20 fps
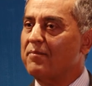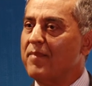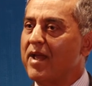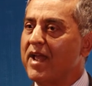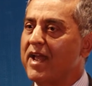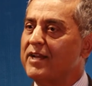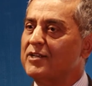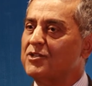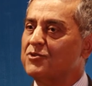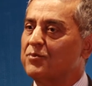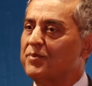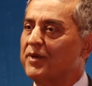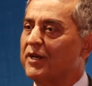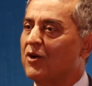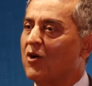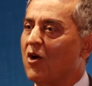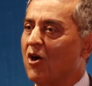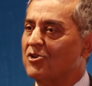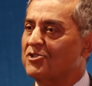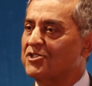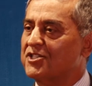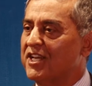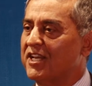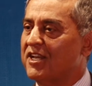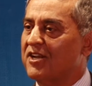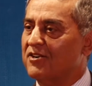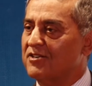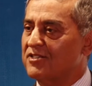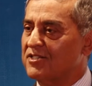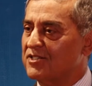made to be God
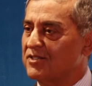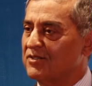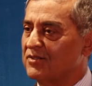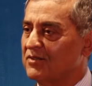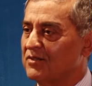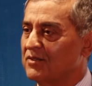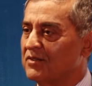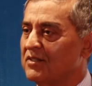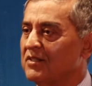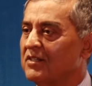seekers.